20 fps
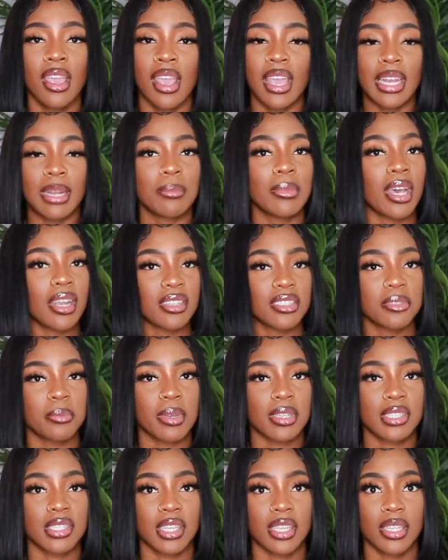and I'm not
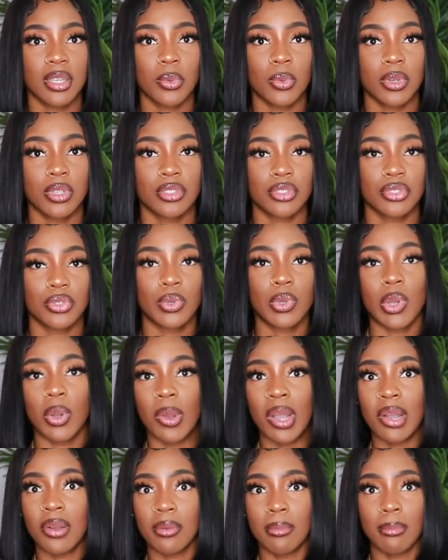expecting anyone to go
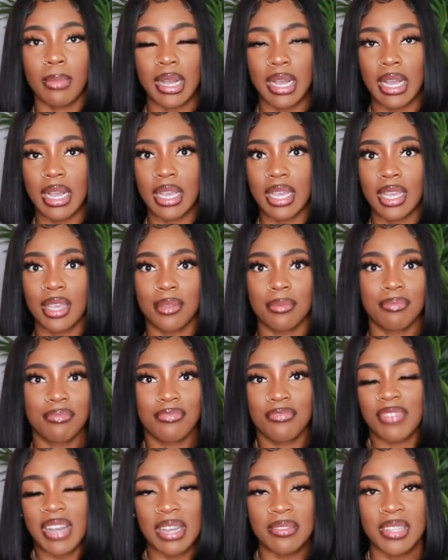out and buy
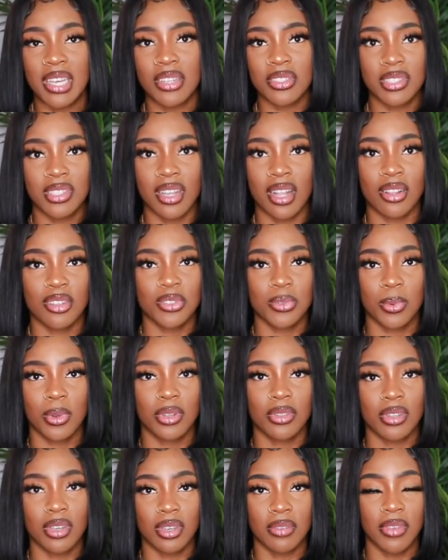$5,000
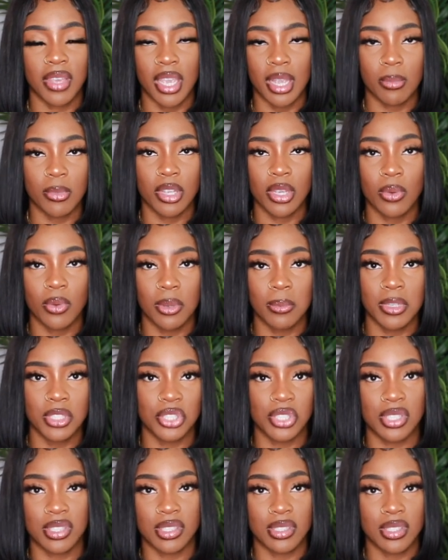worth of camera equipment
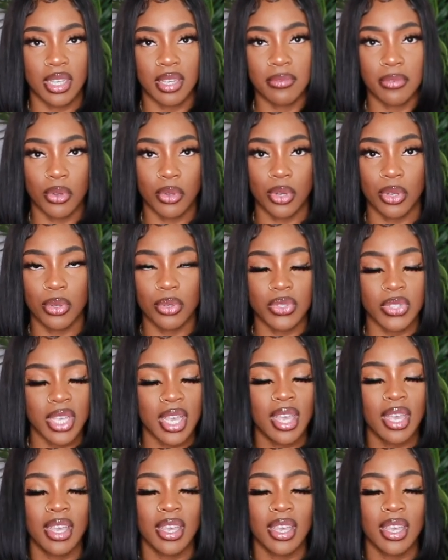just to take photos.